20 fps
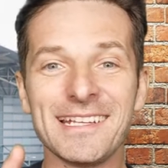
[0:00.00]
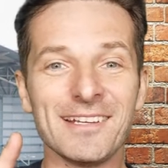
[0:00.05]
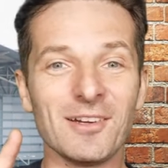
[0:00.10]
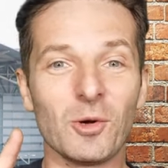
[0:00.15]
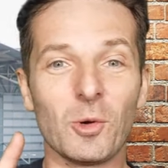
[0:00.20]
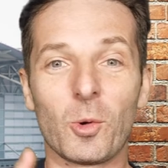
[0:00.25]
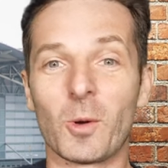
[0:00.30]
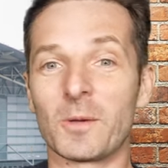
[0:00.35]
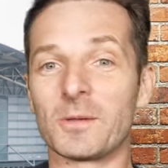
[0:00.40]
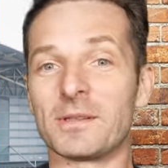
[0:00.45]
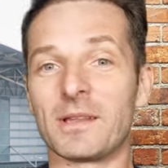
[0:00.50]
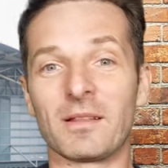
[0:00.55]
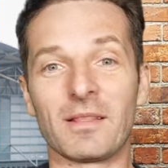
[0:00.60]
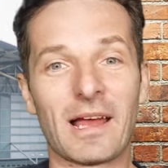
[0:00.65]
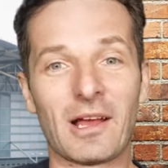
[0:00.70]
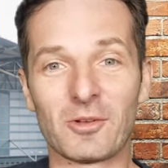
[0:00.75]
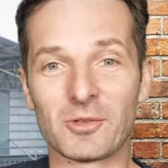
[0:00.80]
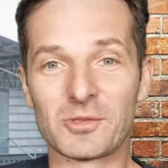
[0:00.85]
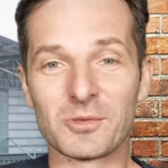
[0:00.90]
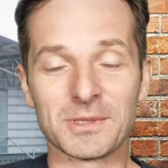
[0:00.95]
or the
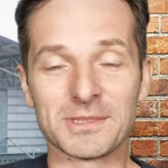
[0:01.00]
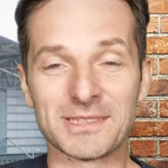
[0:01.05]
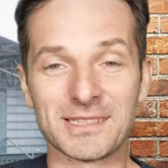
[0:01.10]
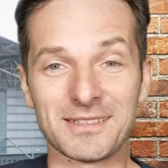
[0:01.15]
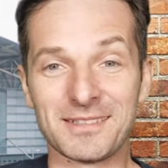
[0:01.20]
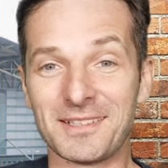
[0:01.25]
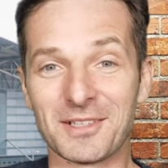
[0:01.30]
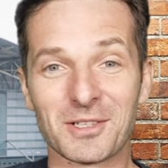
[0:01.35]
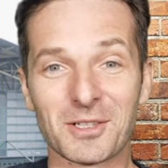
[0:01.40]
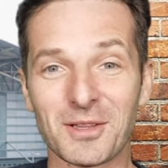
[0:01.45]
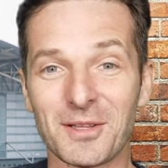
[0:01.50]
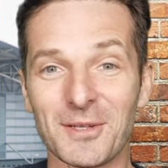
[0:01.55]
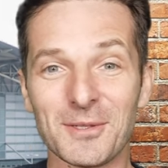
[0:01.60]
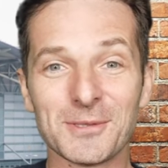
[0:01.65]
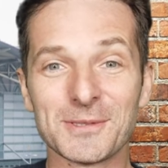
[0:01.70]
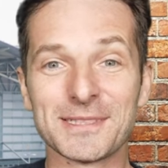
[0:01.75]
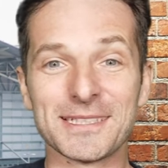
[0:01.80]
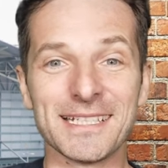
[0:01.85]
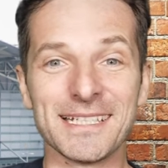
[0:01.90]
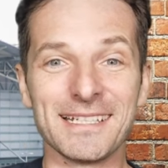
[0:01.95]
lounge was either
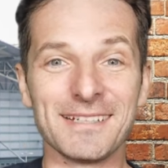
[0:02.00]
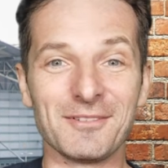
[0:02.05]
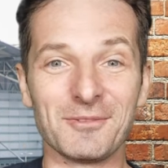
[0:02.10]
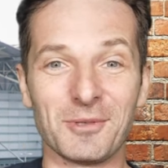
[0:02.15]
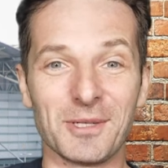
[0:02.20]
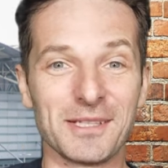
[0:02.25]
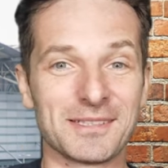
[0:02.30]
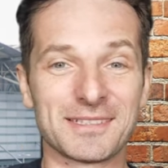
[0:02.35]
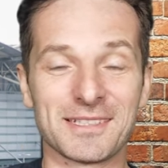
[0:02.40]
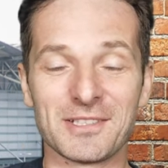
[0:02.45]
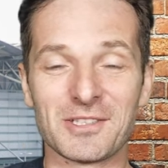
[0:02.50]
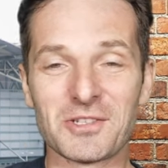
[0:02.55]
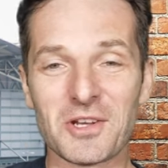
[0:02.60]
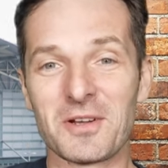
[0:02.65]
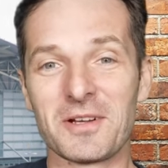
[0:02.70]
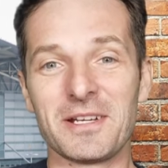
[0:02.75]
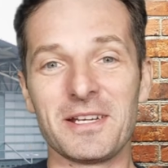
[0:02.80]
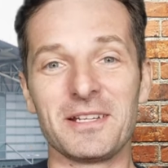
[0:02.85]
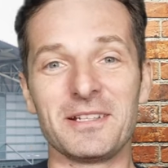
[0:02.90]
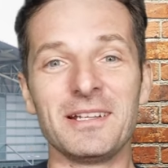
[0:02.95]
closed with
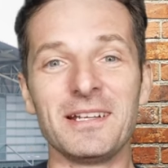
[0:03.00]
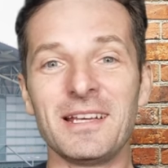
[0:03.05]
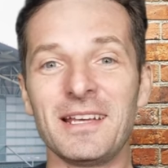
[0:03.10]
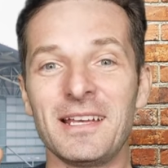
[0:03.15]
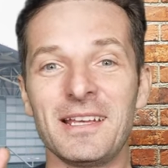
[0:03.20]
Centurion,